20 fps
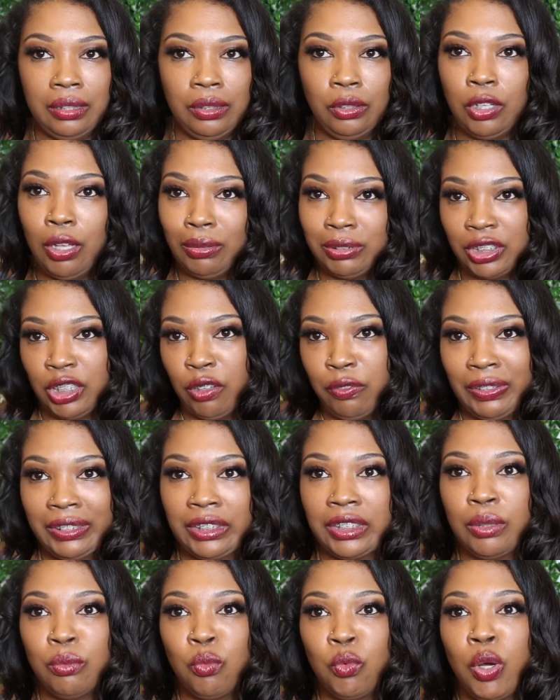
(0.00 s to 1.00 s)
low
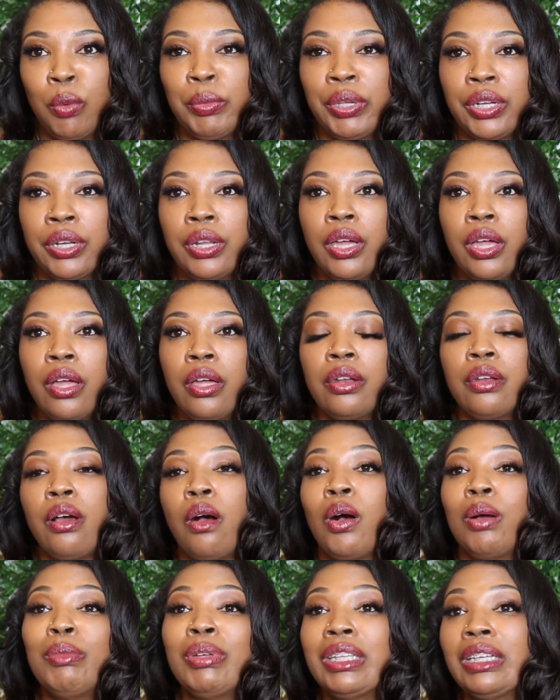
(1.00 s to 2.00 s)
self-esteem woman.
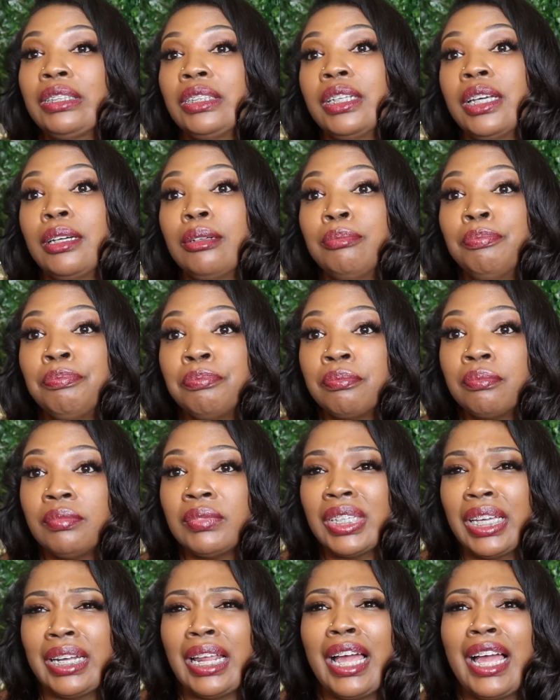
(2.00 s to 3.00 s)
No, I'm in the gym,
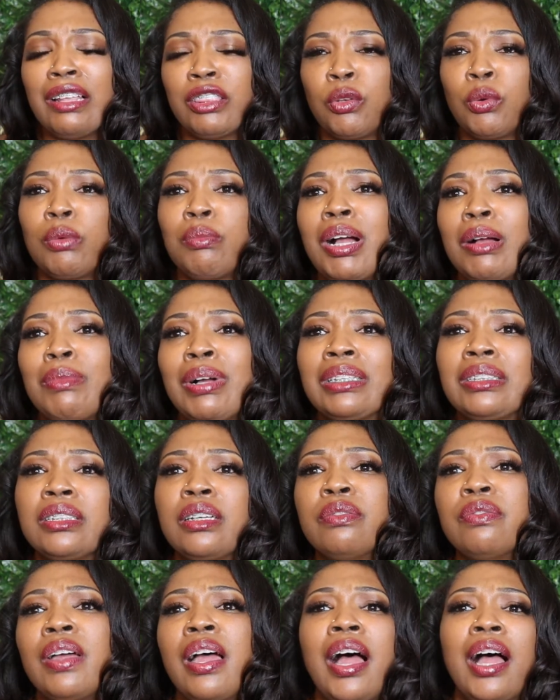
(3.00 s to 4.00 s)
and I have to remind
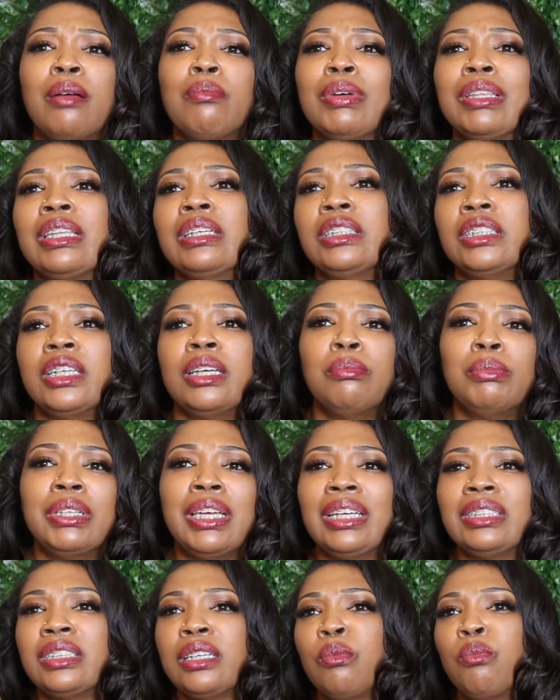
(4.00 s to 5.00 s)
myself, I'm in the gym.
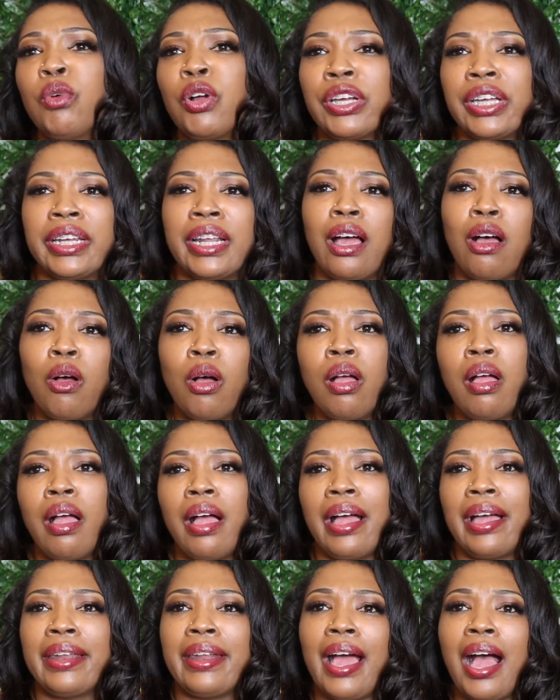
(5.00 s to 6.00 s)
Yes, I'm working out
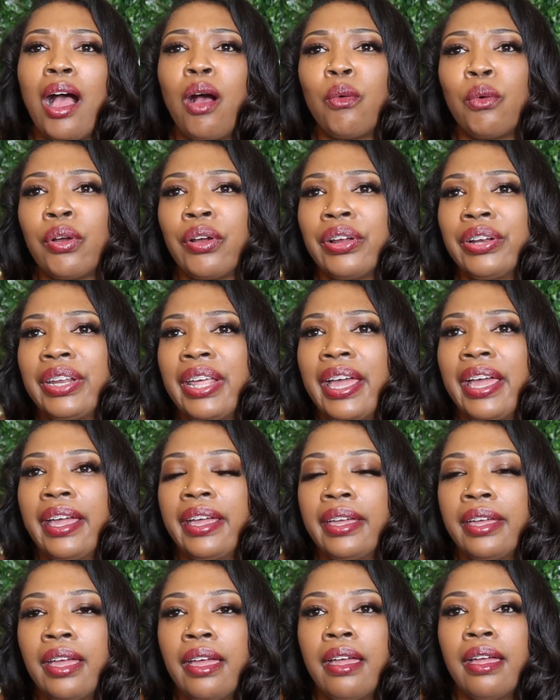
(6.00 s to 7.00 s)
an hour a
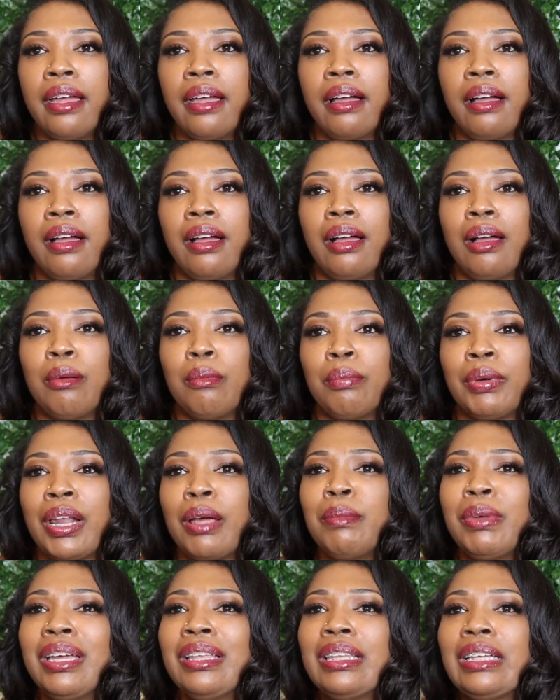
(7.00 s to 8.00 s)
day, but
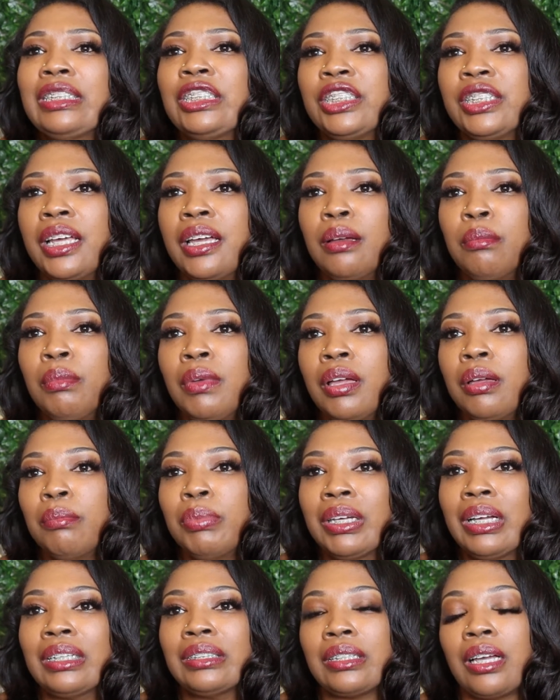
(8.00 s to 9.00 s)
I'm in the gym
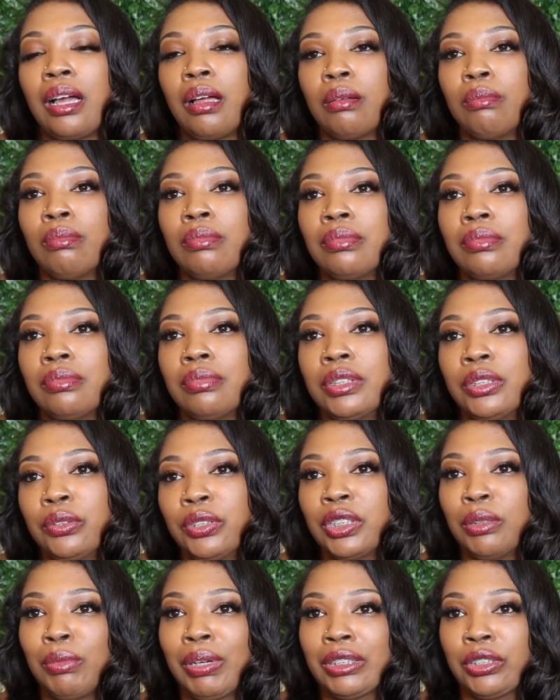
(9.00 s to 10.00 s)
because I'm
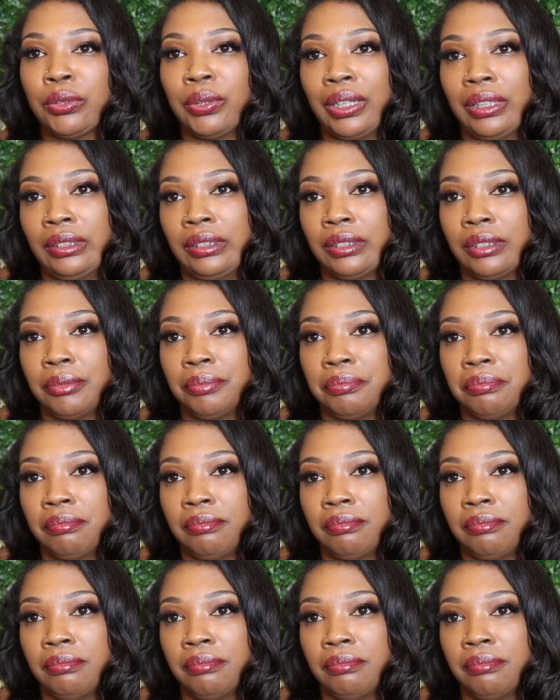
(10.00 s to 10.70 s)
reducing my stress.